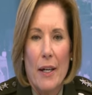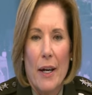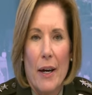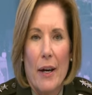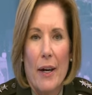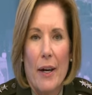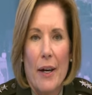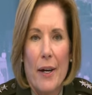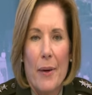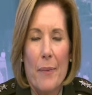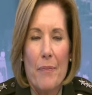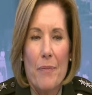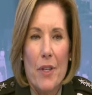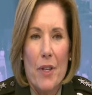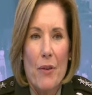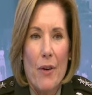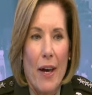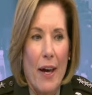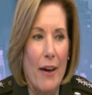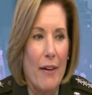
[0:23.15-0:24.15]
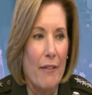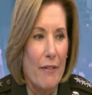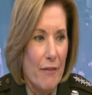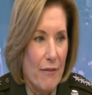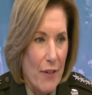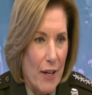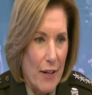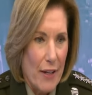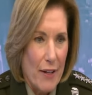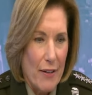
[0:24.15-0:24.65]
You
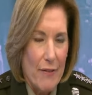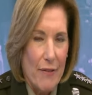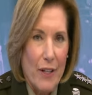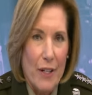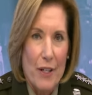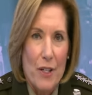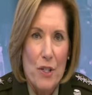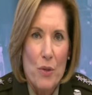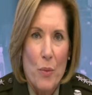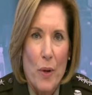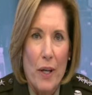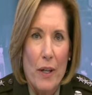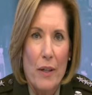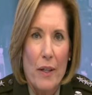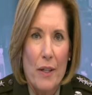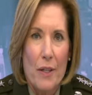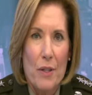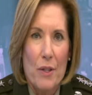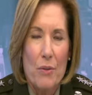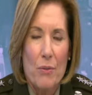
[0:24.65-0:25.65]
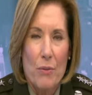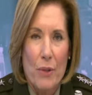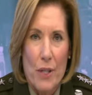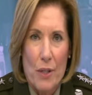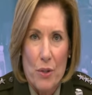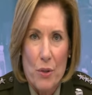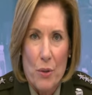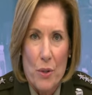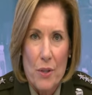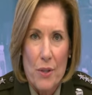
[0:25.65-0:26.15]
have Venezuela's
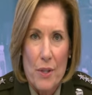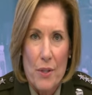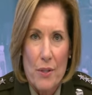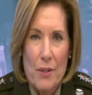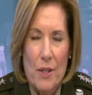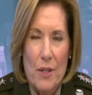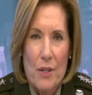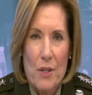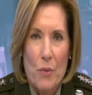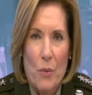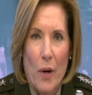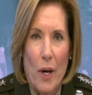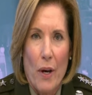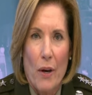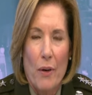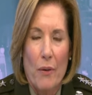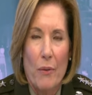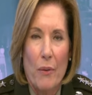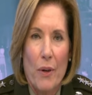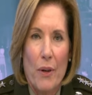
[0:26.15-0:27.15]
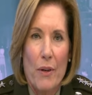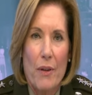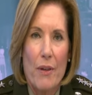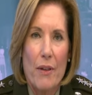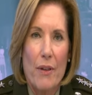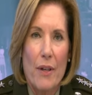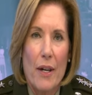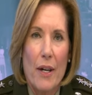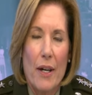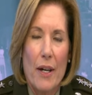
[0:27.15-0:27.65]
resources as well
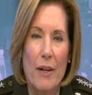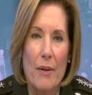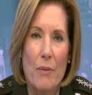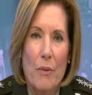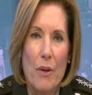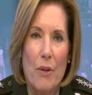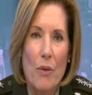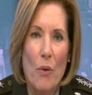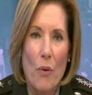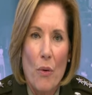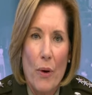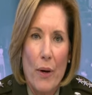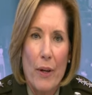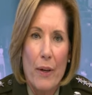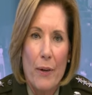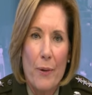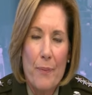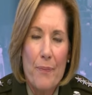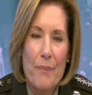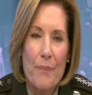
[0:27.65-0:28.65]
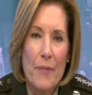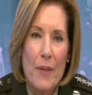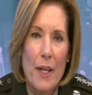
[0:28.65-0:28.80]
with oil,